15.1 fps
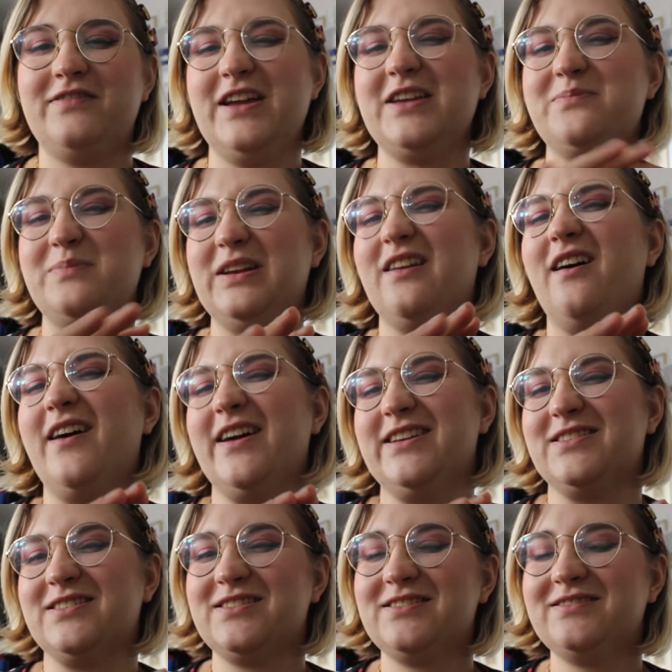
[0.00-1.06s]
they'd be
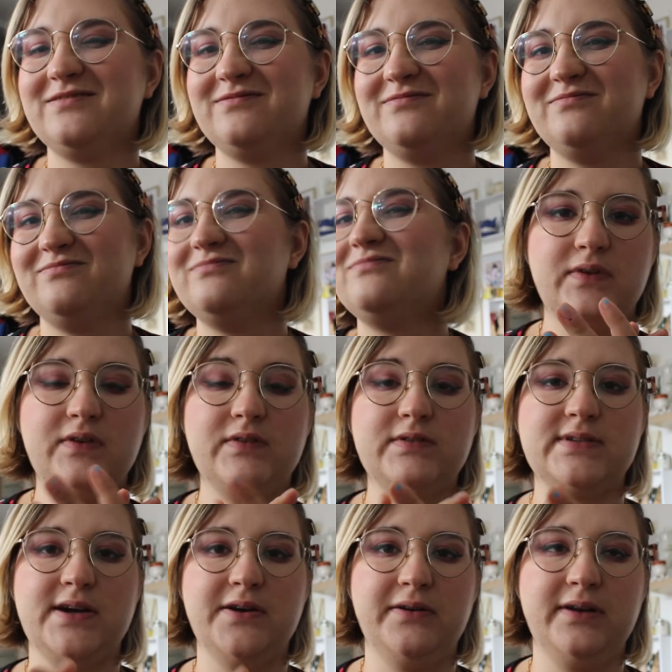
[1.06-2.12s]
lined.
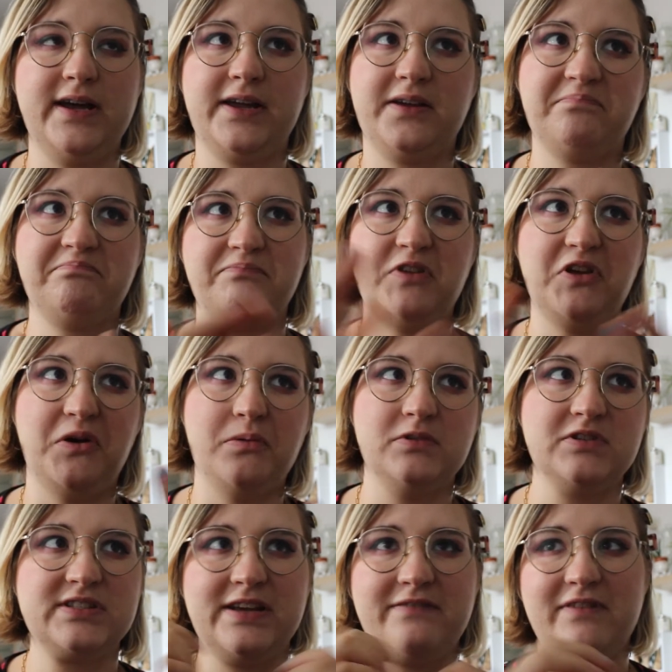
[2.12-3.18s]
So, like,
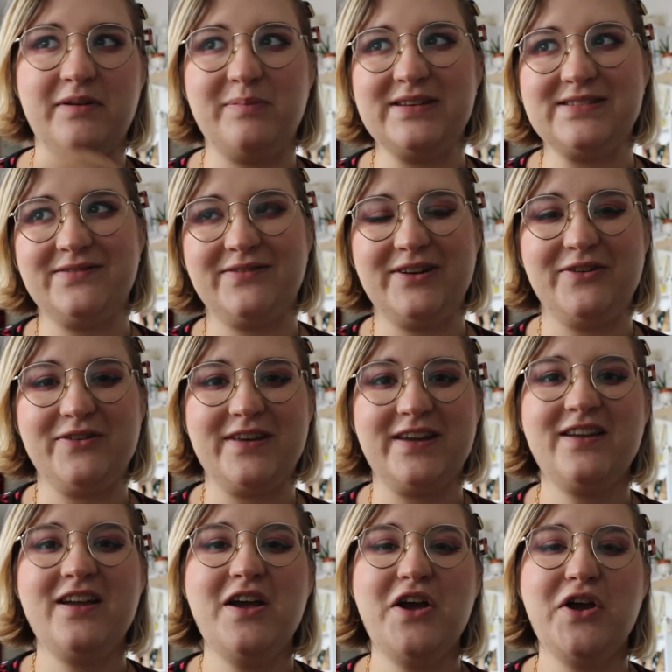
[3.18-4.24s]
almost every piece of
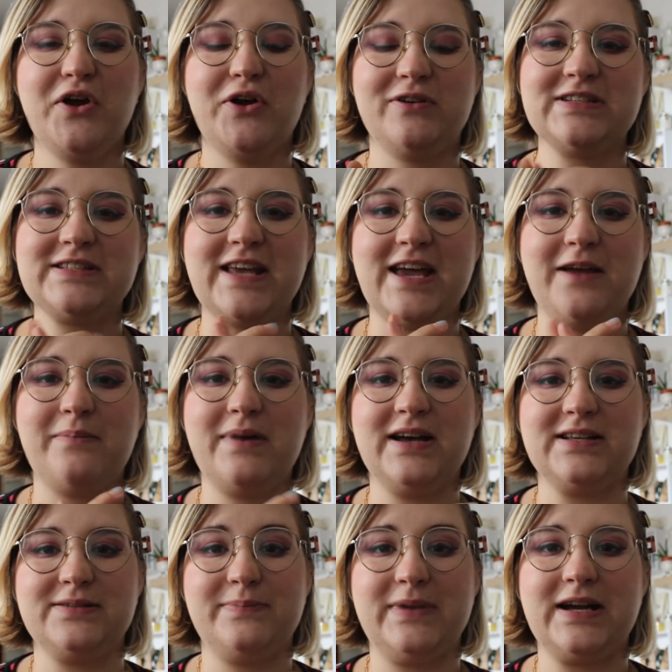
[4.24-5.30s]
clothing. Kore's cape
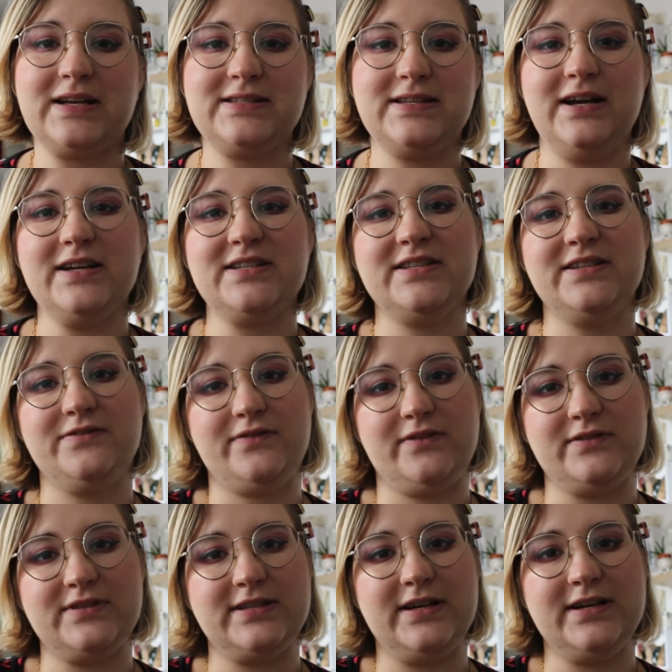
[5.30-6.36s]
has a back side and a
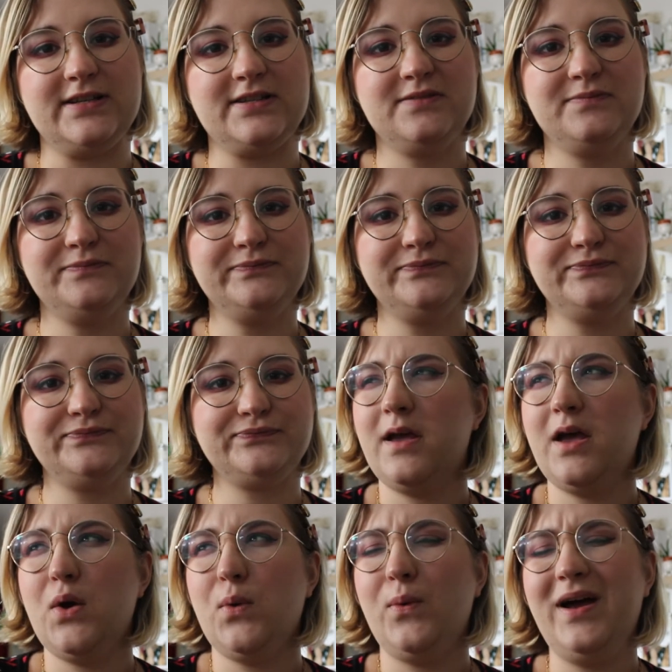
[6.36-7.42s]
front side.
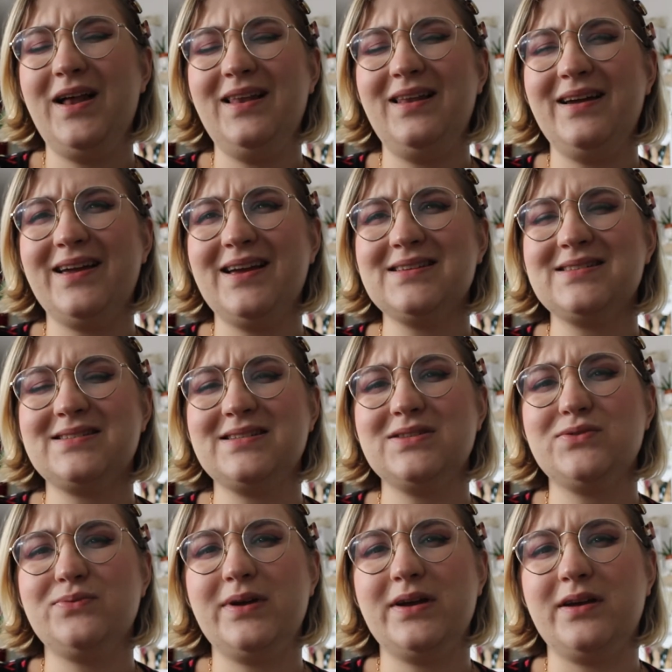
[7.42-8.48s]
Well, I guess
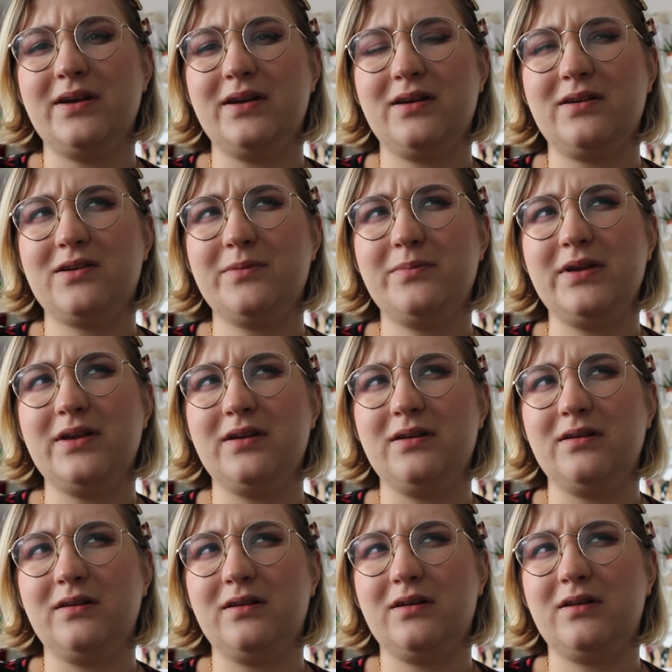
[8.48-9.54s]
since we're going to be